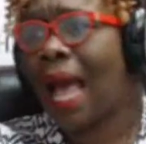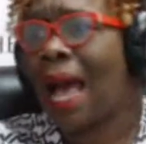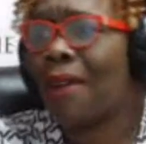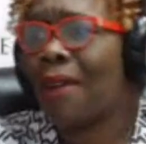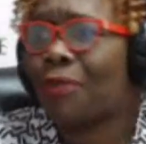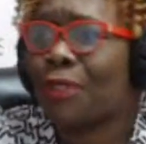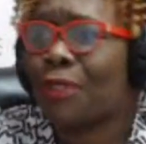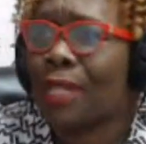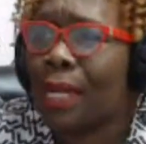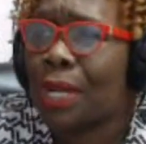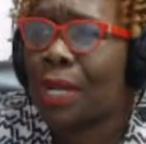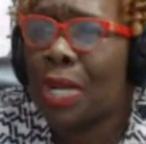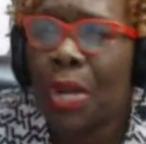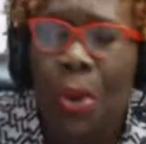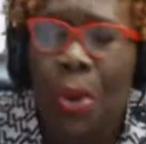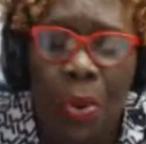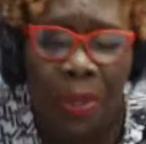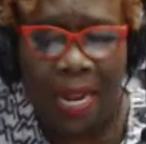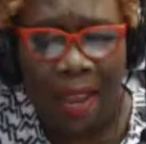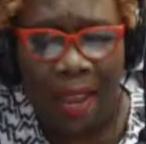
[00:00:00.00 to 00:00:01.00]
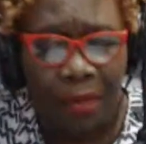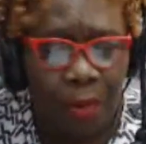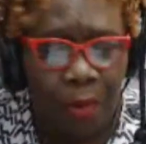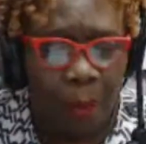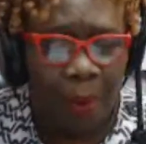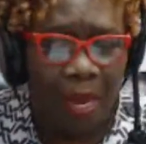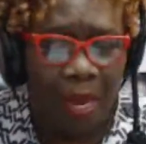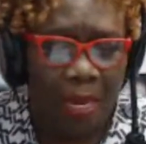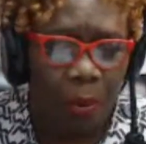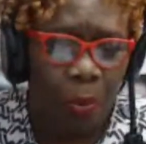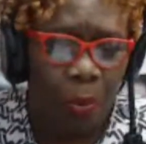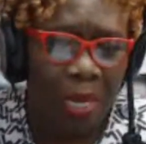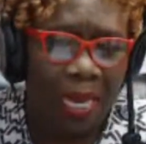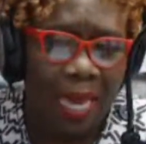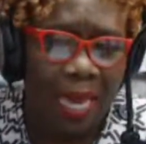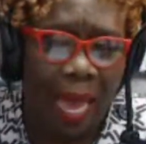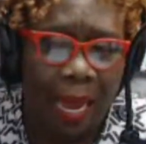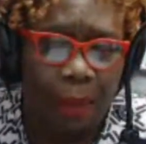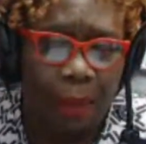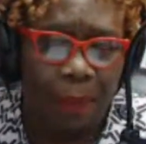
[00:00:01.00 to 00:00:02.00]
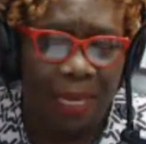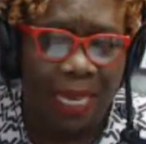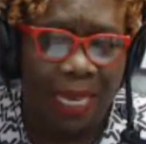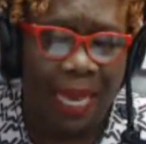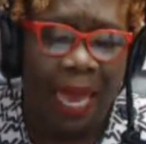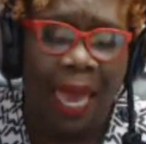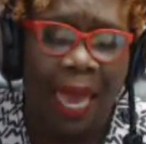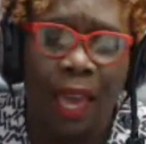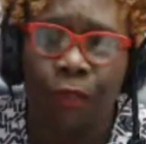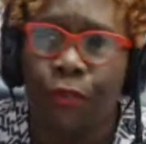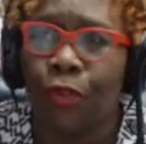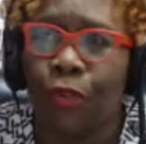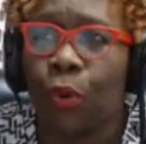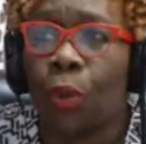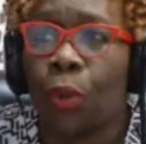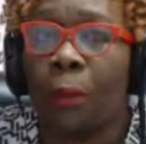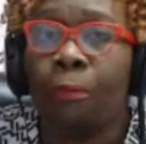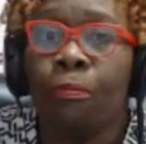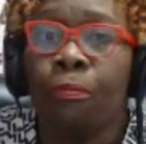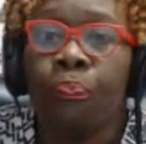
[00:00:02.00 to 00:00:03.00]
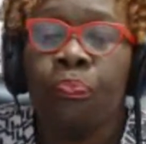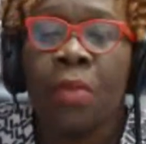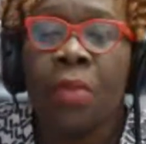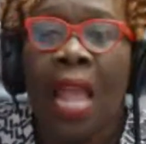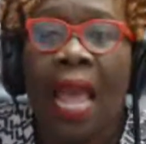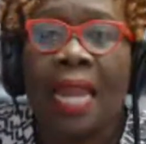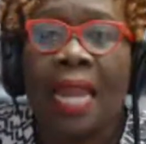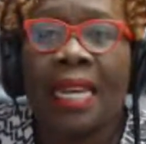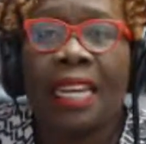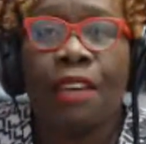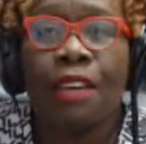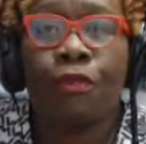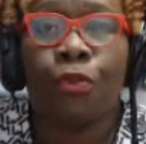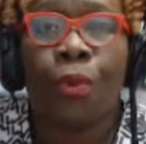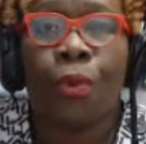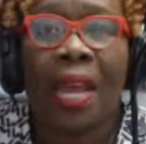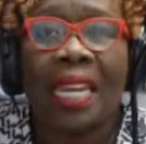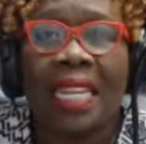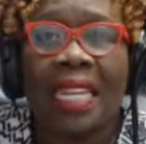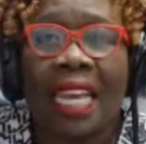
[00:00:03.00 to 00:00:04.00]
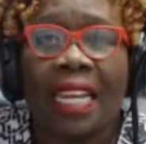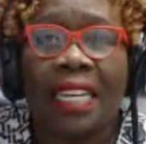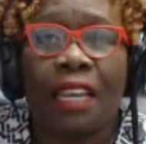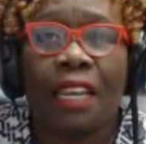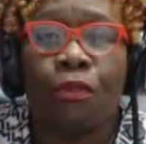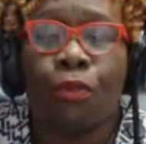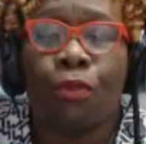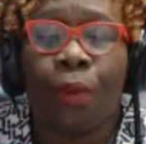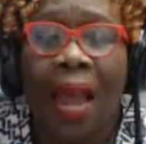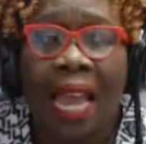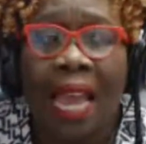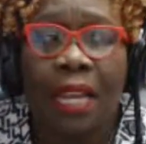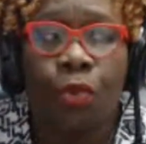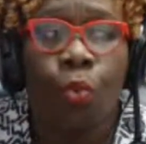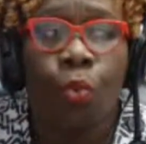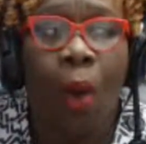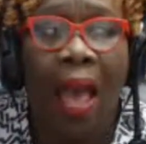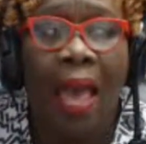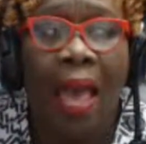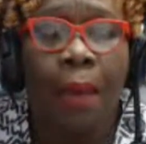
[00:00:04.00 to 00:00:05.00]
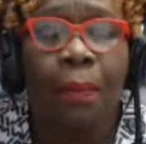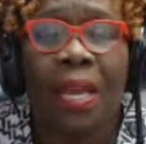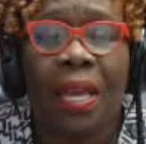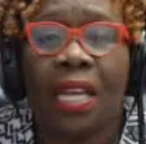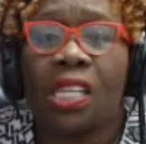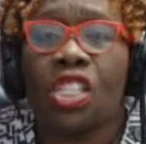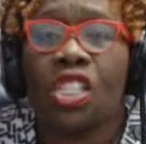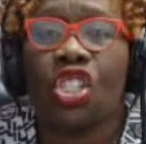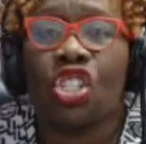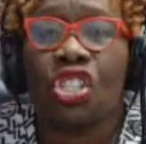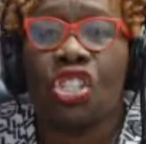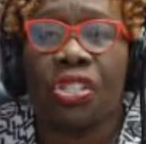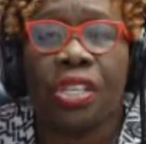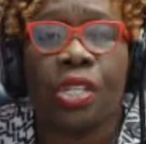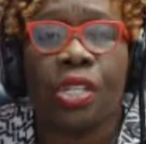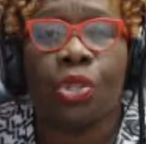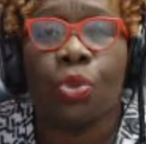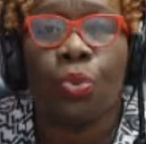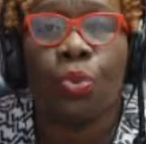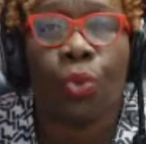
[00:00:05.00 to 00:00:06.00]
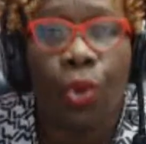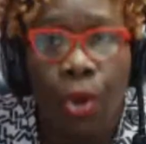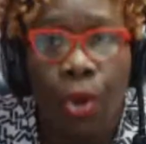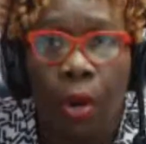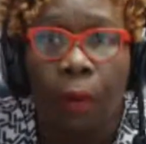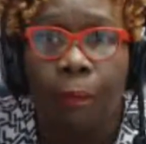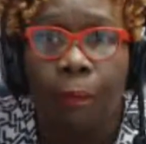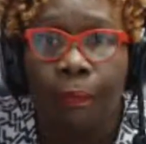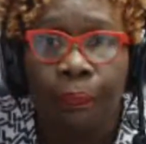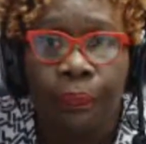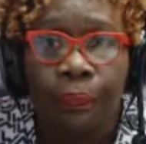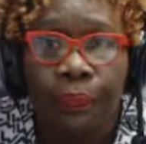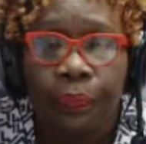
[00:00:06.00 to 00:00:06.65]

Afternoon, everybody. We got to be careful and live ready and live right. Why? Because Jesus soon come.